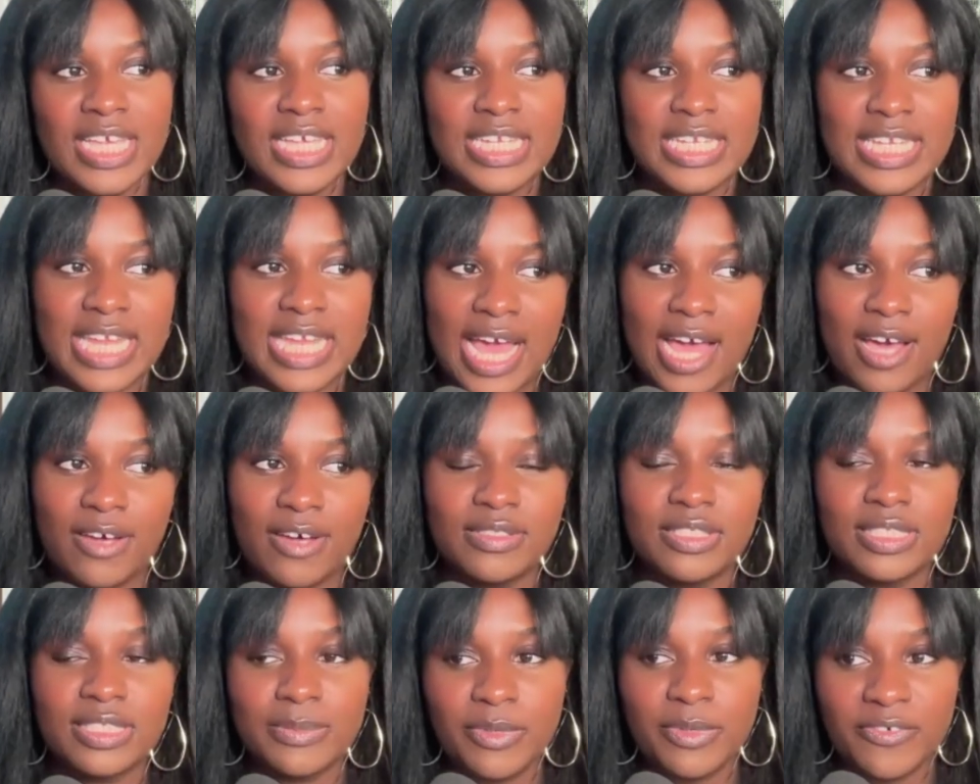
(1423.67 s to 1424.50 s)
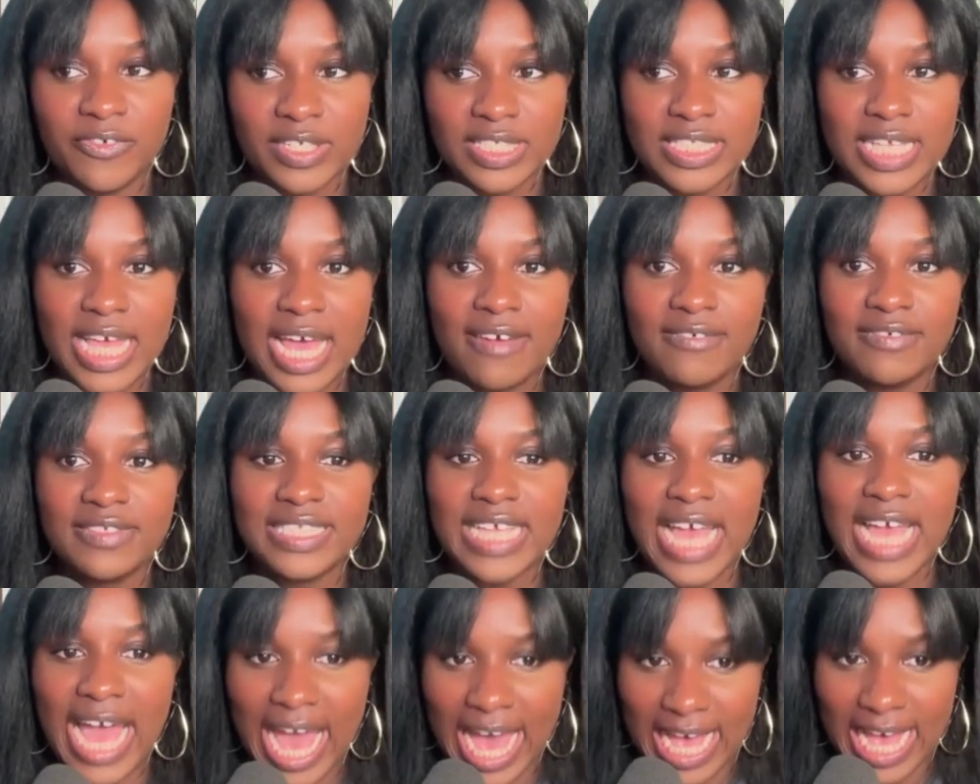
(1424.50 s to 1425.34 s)
Now, some of us have
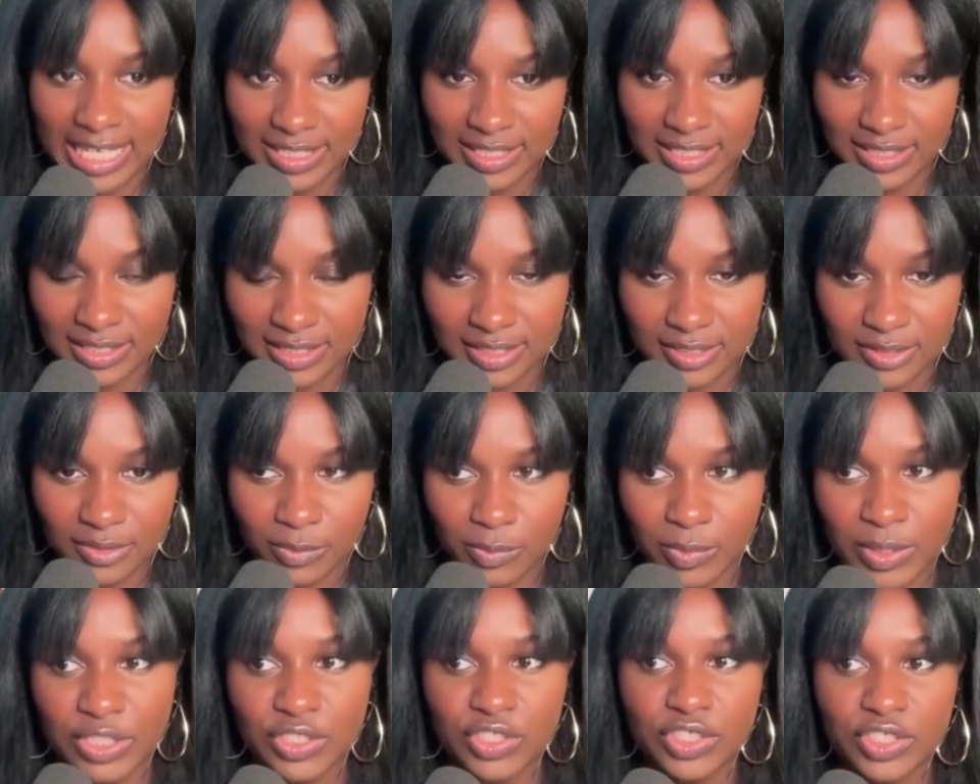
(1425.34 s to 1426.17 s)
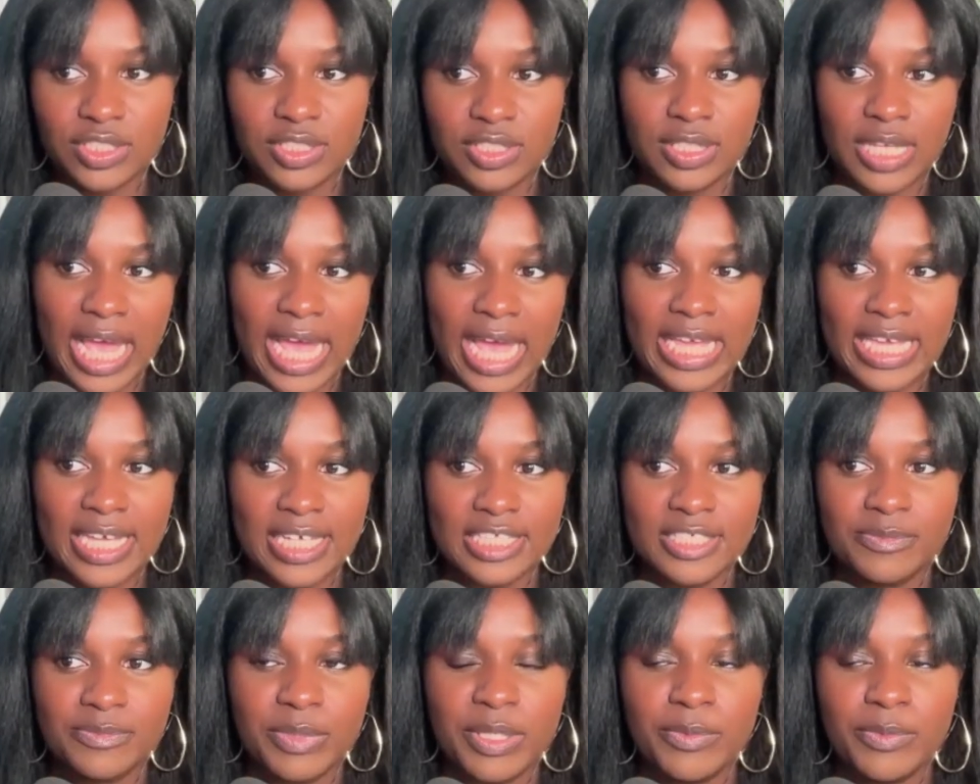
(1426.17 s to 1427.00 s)
tasks, which I
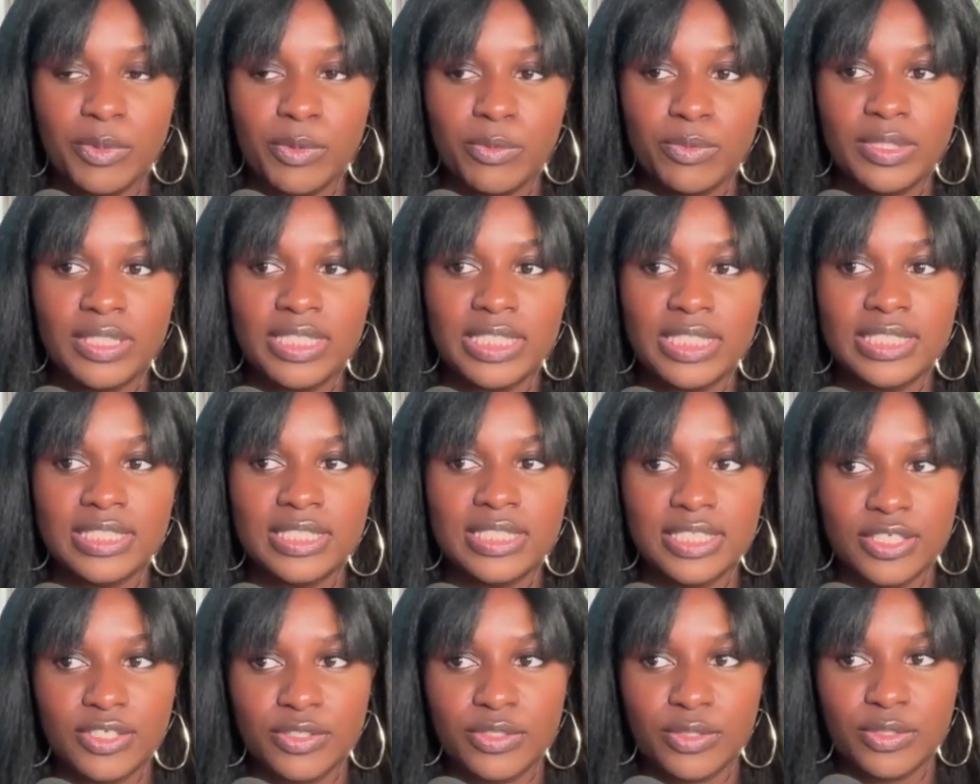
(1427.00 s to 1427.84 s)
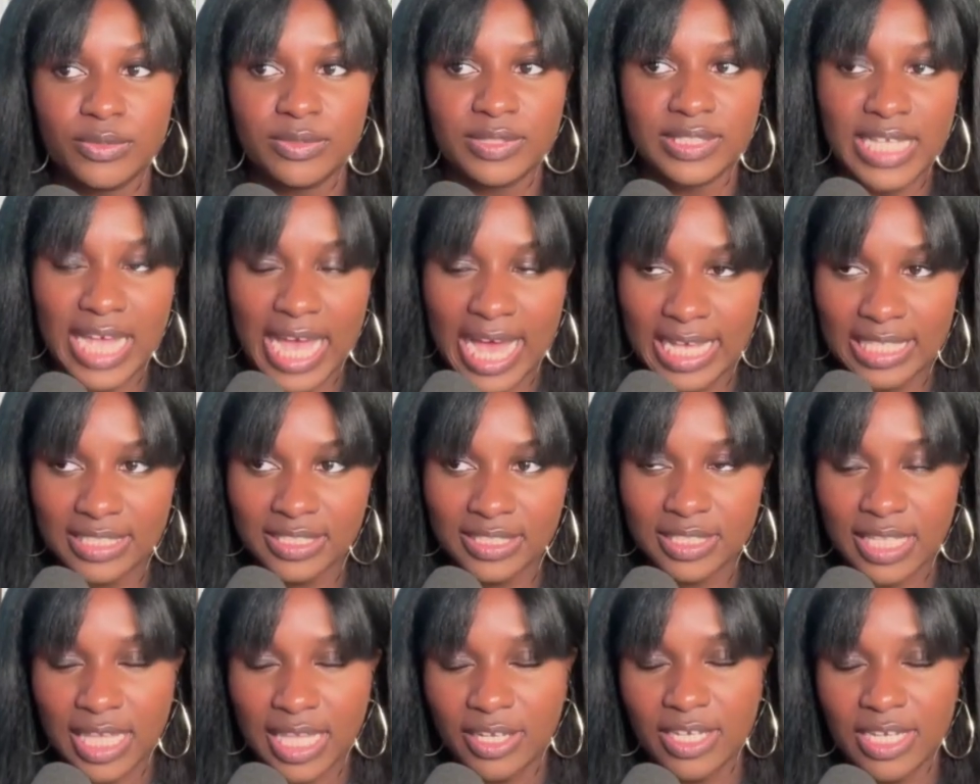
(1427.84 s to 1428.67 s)
guess people would consider those
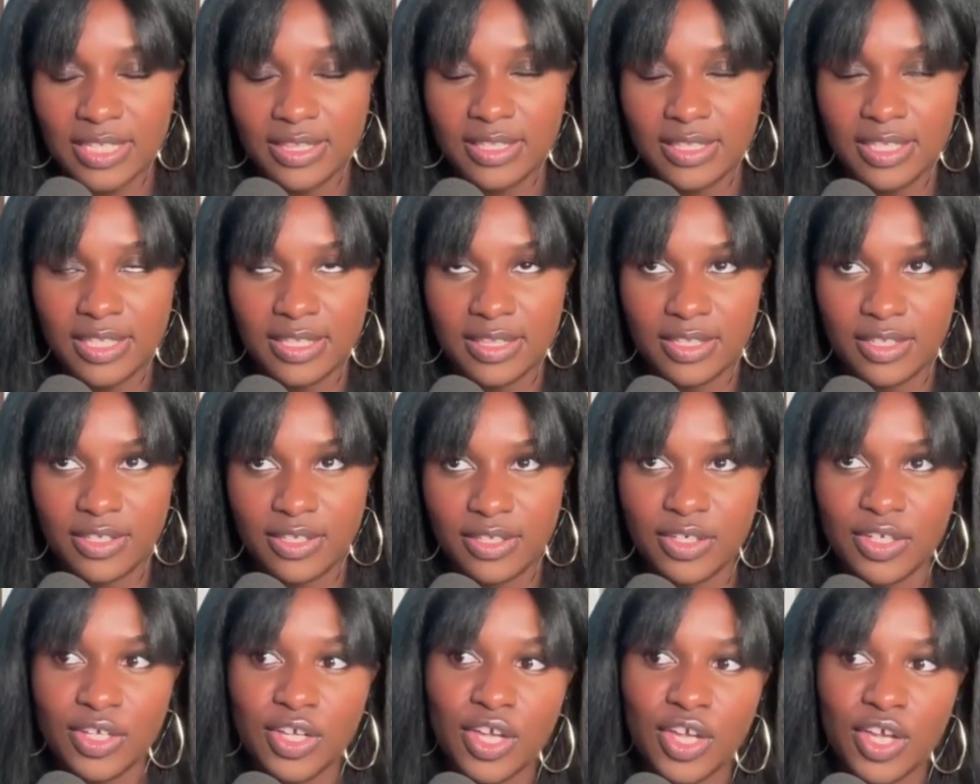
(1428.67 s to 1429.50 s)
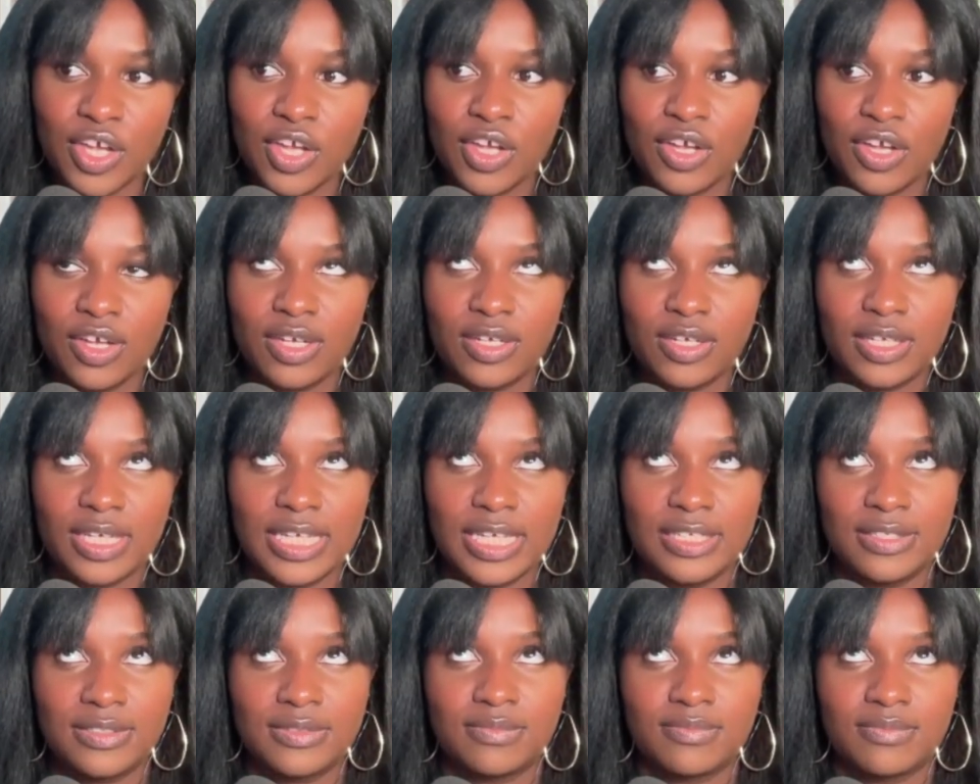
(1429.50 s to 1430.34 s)
tasks, like
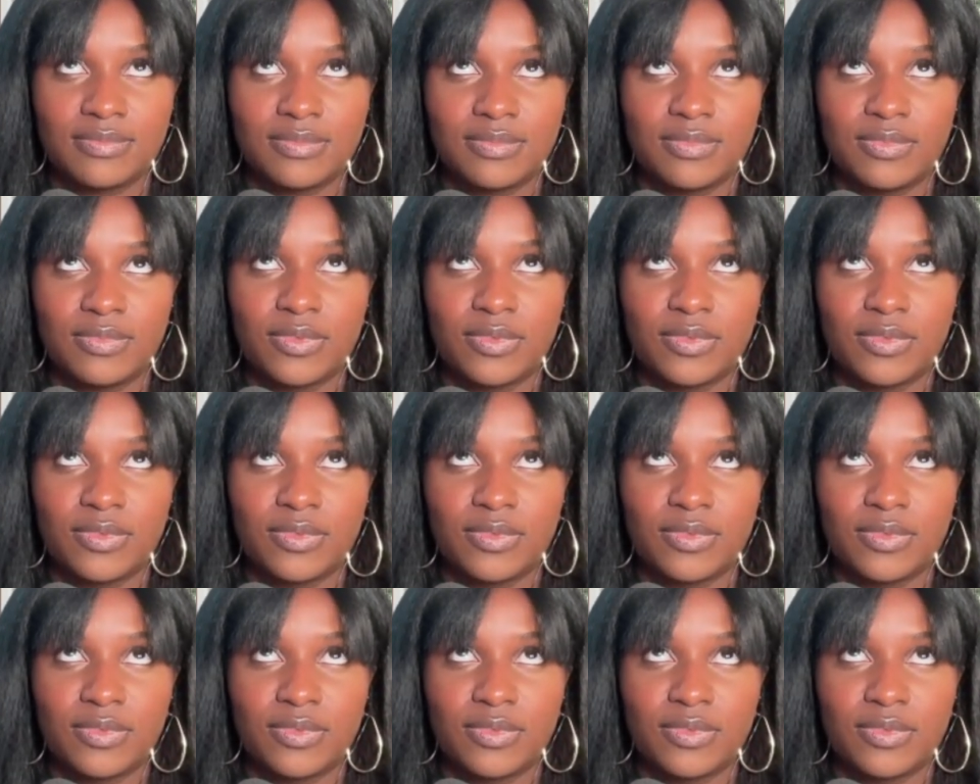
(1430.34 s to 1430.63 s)
in